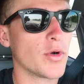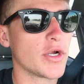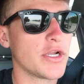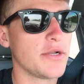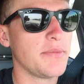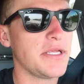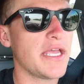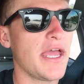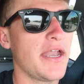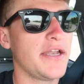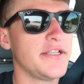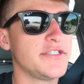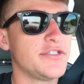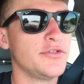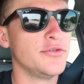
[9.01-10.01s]
we're gonna be
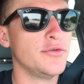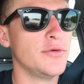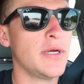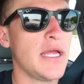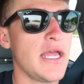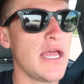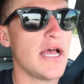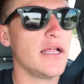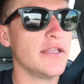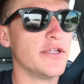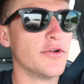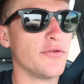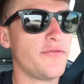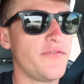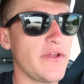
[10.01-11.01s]
heading to a
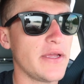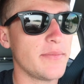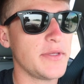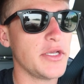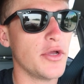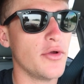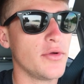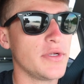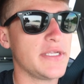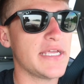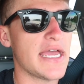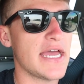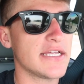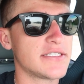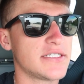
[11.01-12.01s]
little family-owned
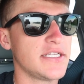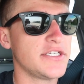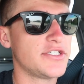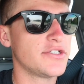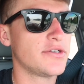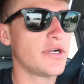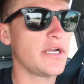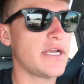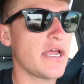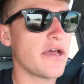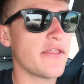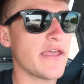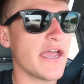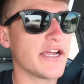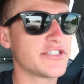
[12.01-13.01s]
gas station right
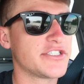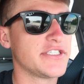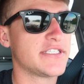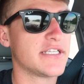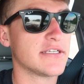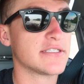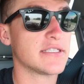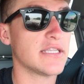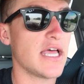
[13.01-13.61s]
now that actually sells